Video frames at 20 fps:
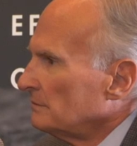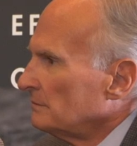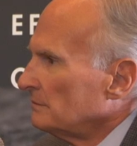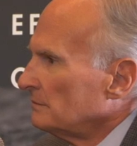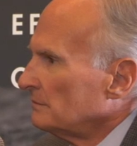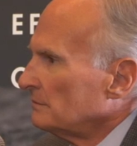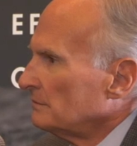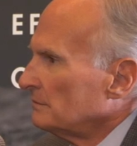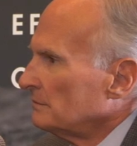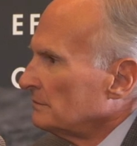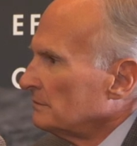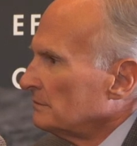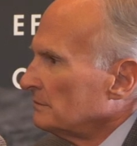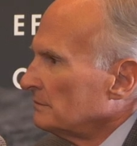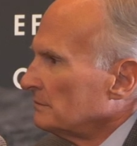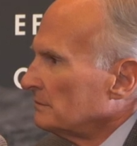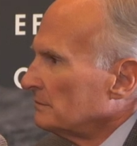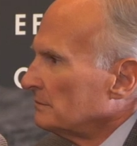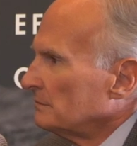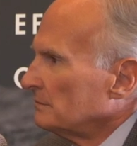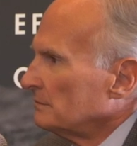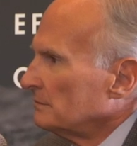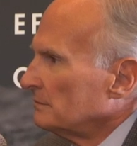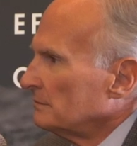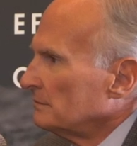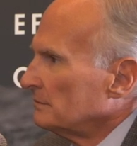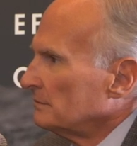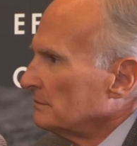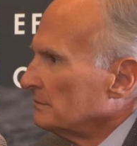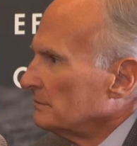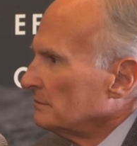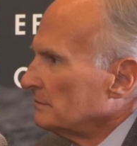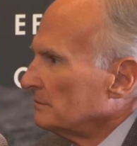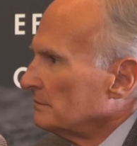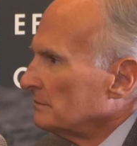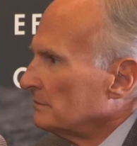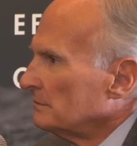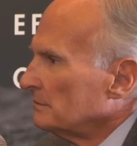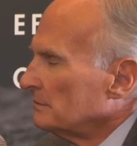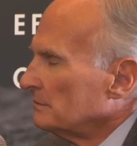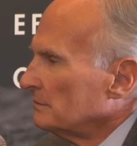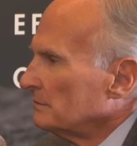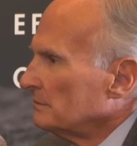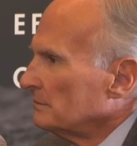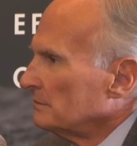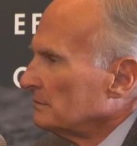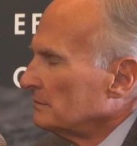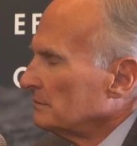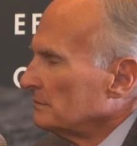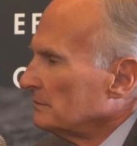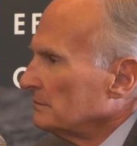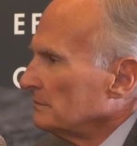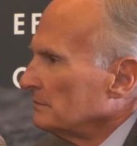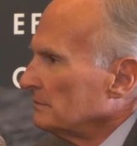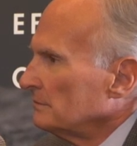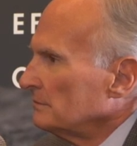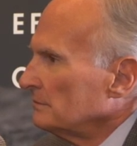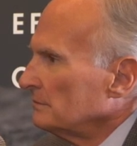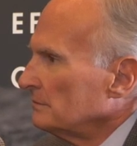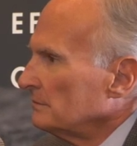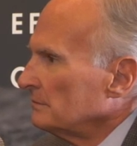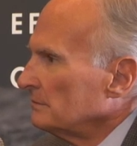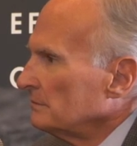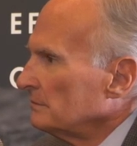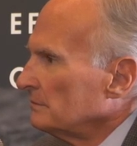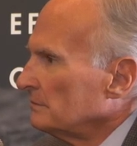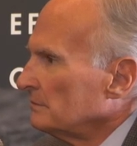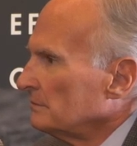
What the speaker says: (silent)